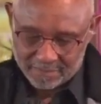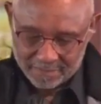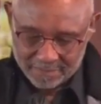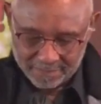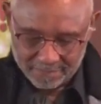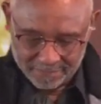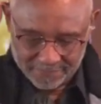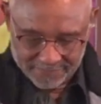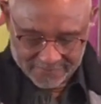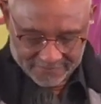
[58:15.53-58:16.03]

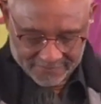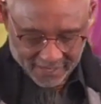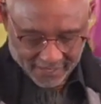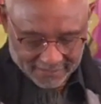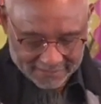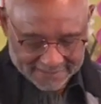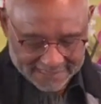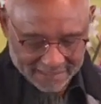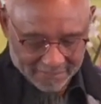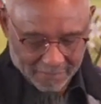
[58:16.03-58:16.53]
Second Tim
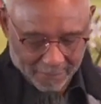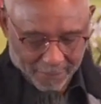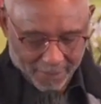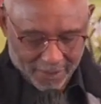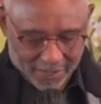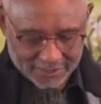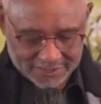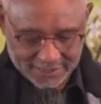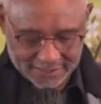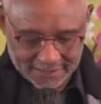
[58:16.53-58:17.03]
Paul says
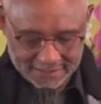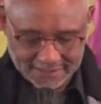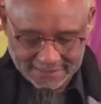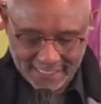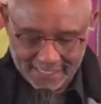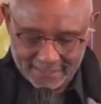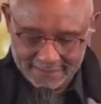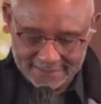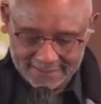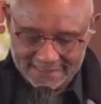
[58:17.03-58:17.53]
in Second
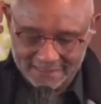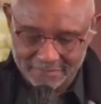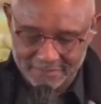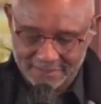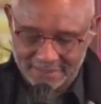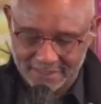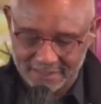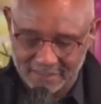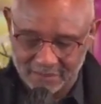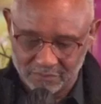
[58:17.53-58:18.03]
Timothy
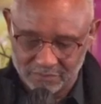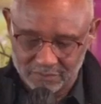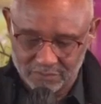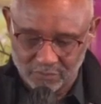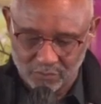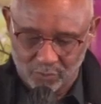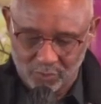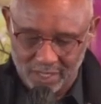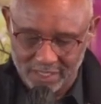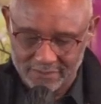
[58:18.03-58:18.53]
1
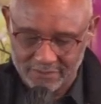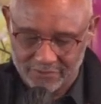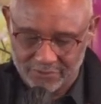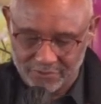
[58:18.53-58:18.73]
3.